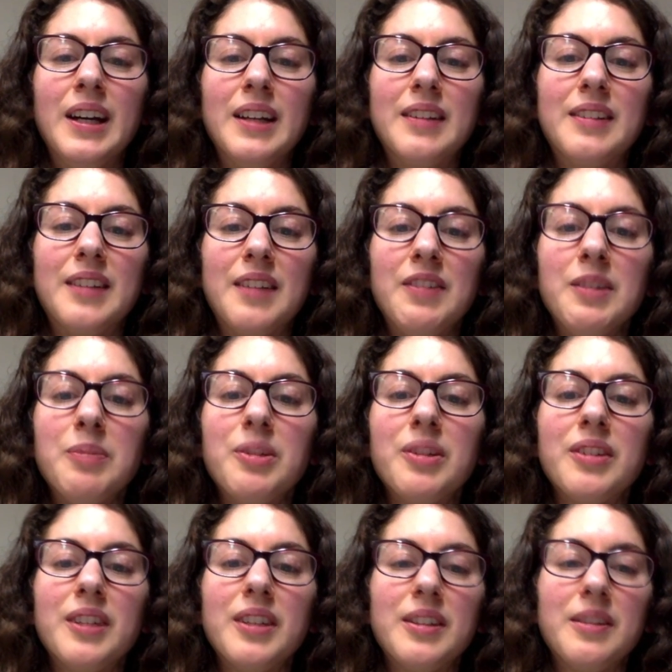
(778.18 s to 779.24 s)

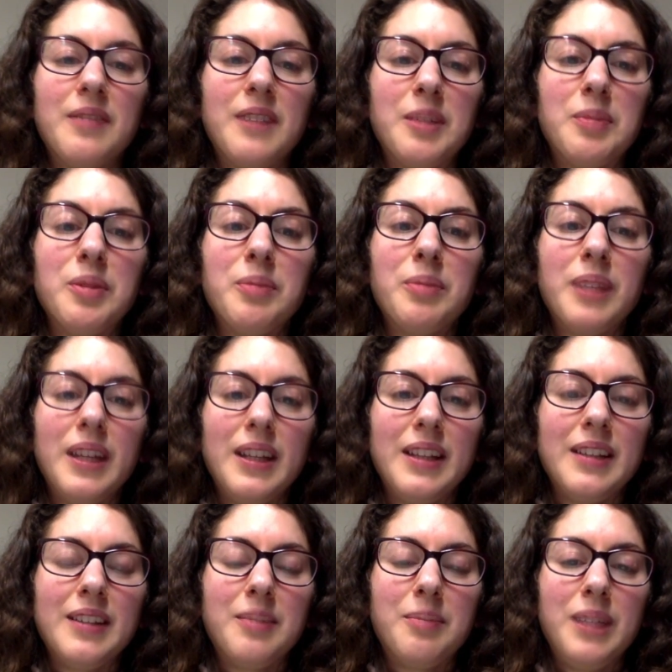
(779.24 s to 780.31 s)
70% of variable pay
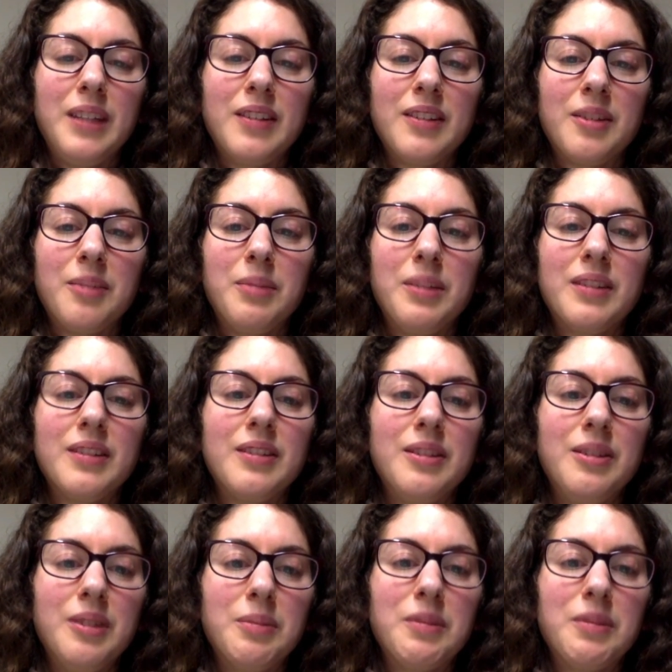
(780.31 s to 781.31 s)
is based on business unit